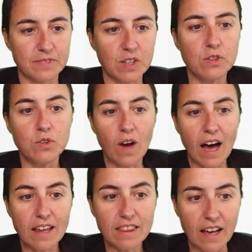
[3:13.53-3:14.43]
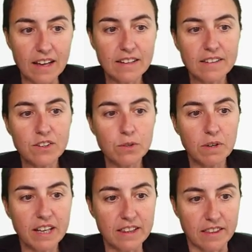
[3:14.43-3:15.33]
You add that, and then you
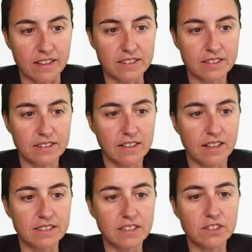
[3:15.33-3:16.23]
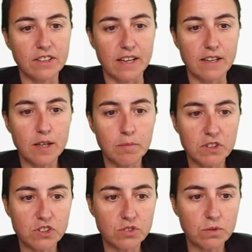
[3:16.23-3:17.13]
will get this. And it says, okay,
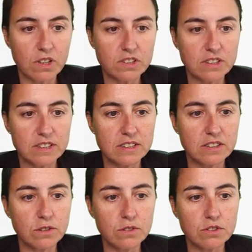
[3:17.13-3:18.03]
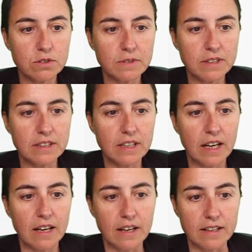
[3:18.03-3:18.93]
image source, this is going to be
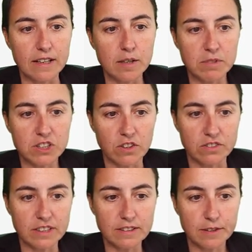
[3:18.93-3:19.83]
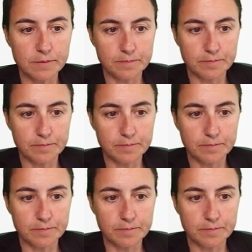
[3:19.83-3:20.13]
an image content.